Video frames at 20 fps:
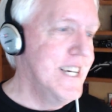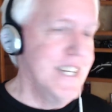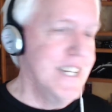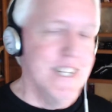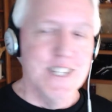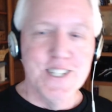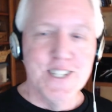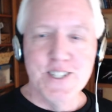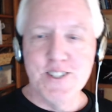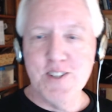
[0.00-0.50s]

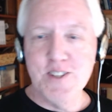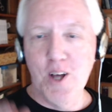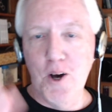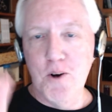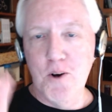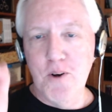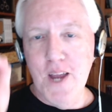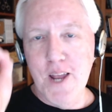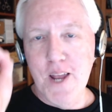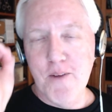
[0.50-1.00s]

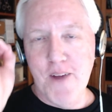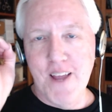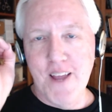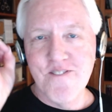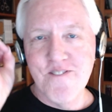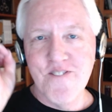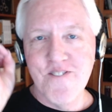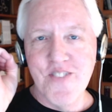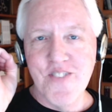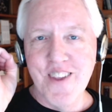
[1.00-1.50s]
So anyway,
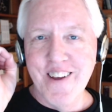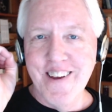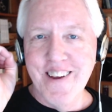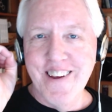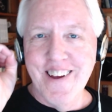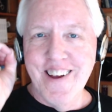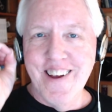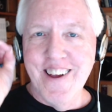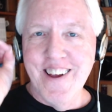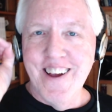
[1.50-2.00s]

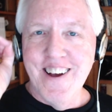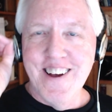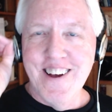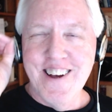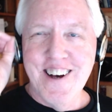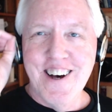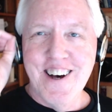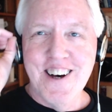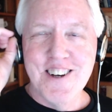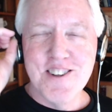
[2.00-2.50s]

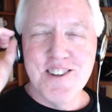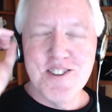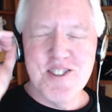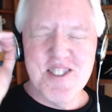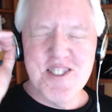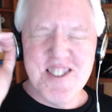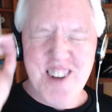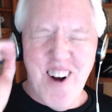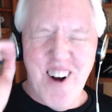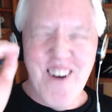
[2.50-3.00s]

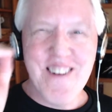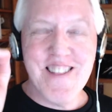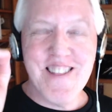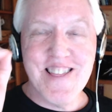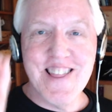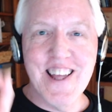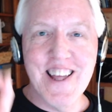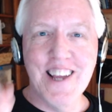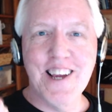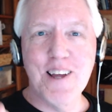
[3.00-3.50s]
start
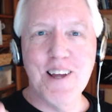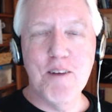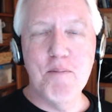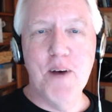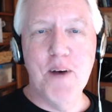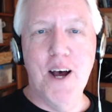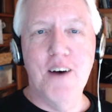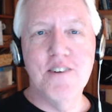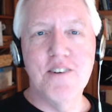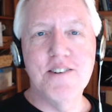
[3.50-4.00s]
thinking
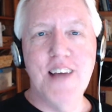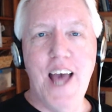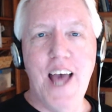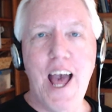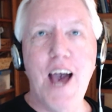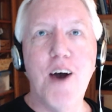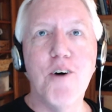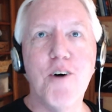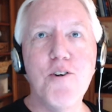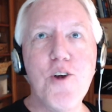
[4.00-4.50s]
about
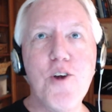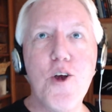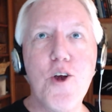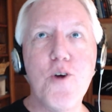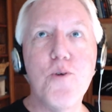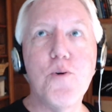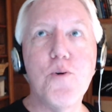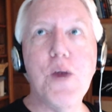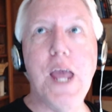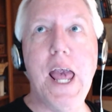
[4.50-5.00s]
how
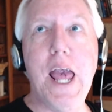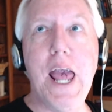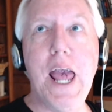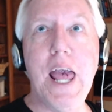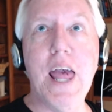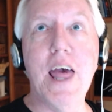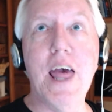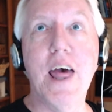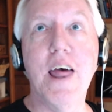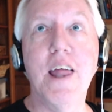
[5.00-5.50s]
you
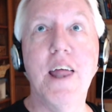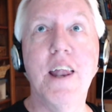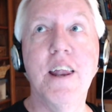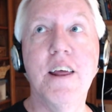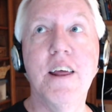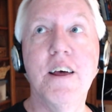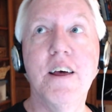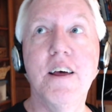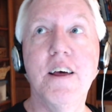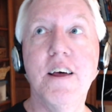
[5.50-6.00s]

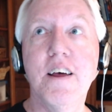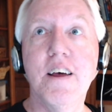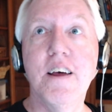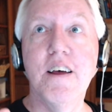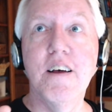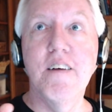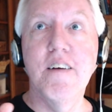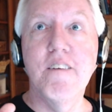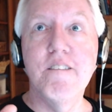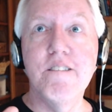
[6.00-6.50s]
can
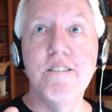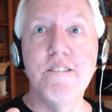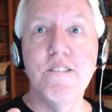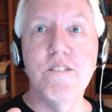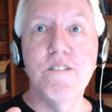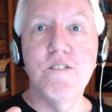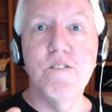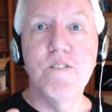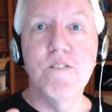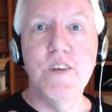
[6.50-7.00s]

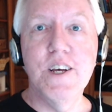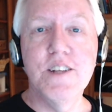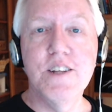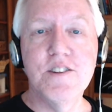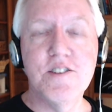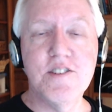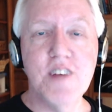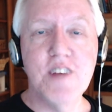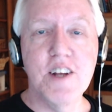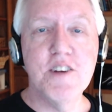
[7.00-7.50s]

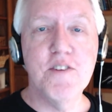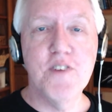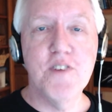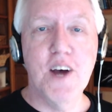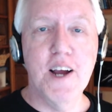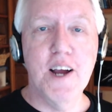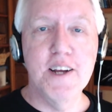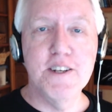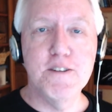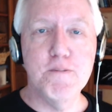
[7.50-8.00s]

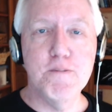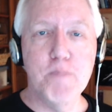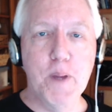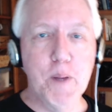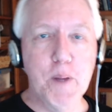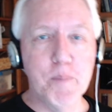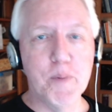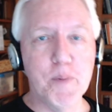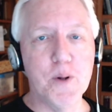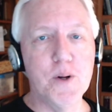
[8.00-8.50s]
incentivize
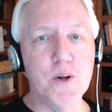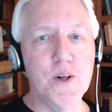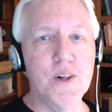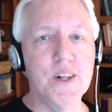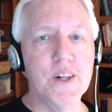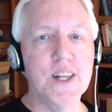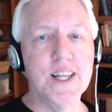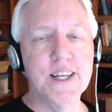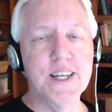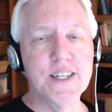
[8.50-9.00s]

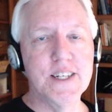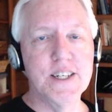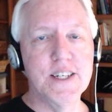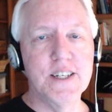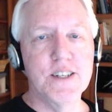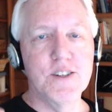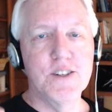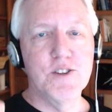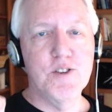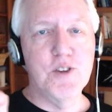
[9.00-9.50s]
people
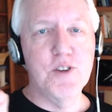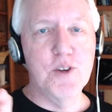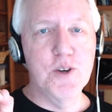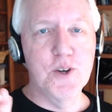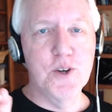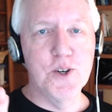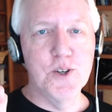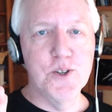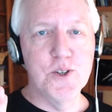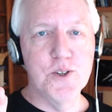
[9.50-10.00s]

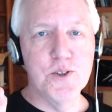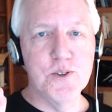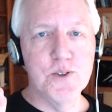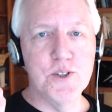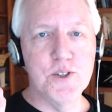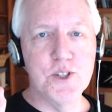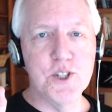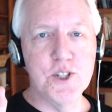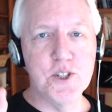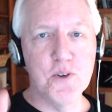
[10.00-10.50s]
to
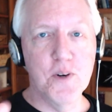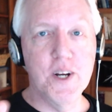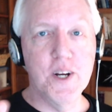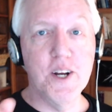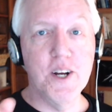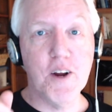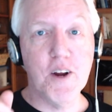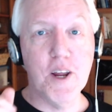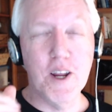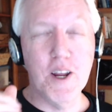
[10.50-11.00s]
join
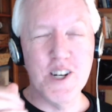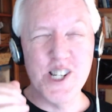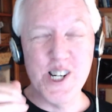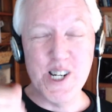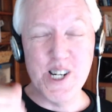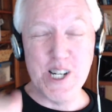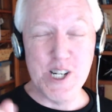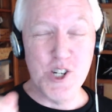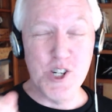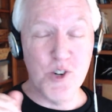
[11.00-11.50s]
your
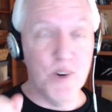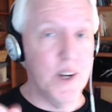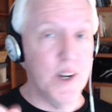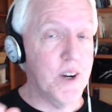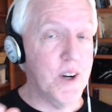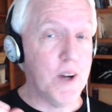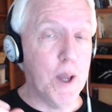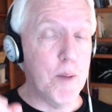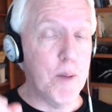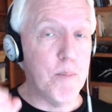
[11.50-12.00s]

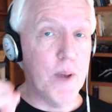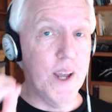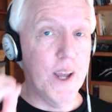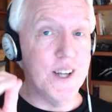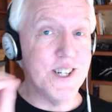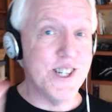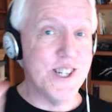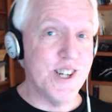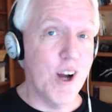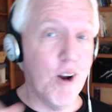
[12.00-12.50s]
campaign,
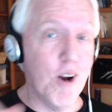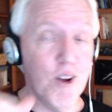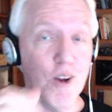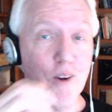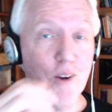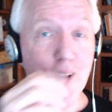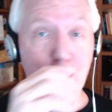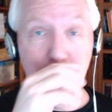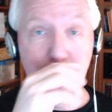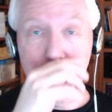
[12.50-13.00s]
share your
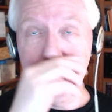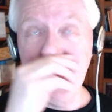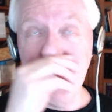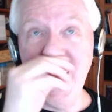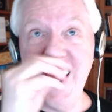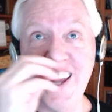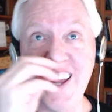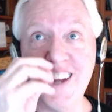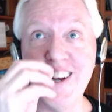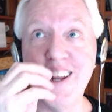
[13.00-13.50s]

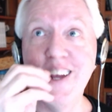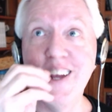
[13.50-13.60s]
campaign,